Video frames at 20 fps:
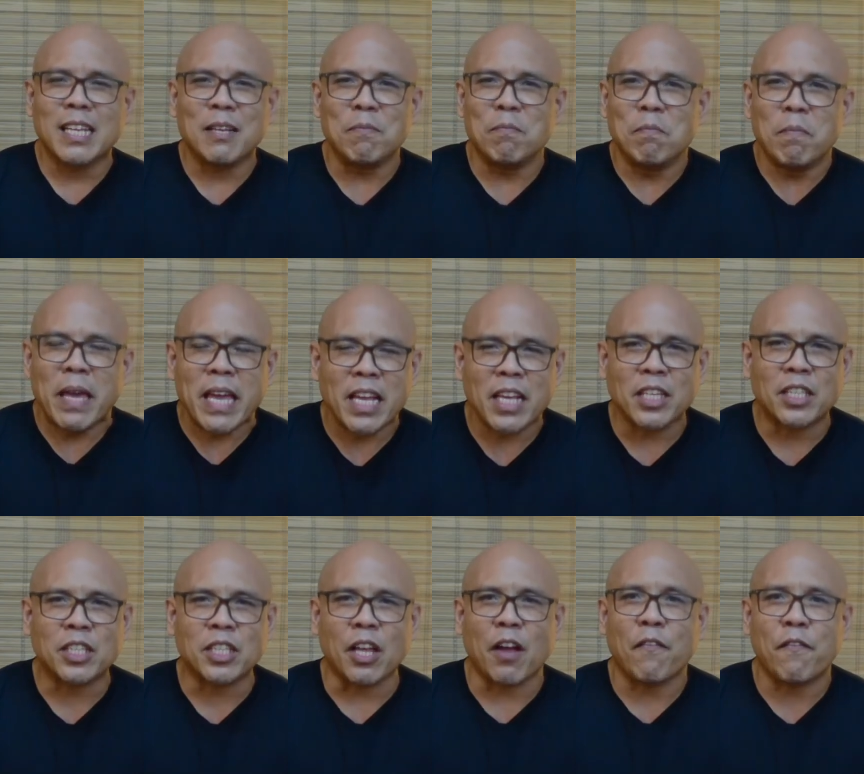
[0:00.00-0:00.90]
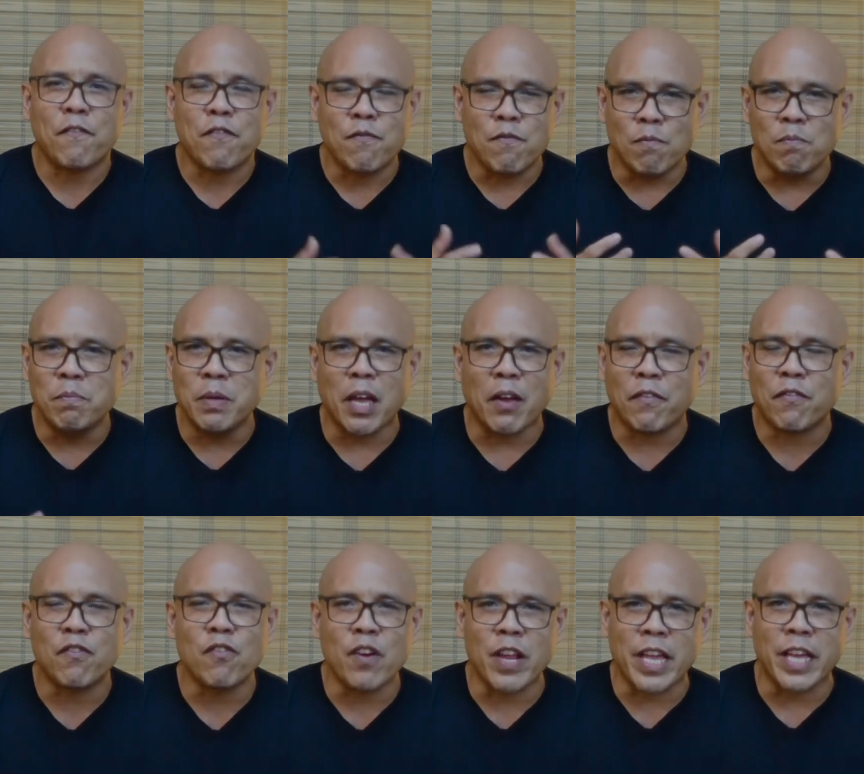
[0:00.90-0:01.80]
make us be
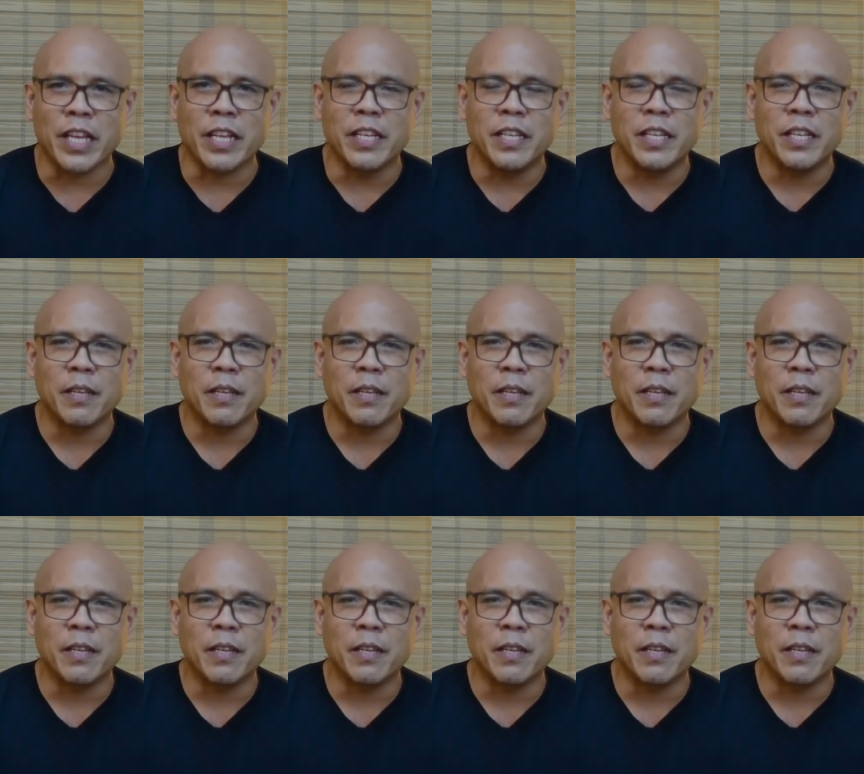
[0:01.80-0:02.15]
afraid,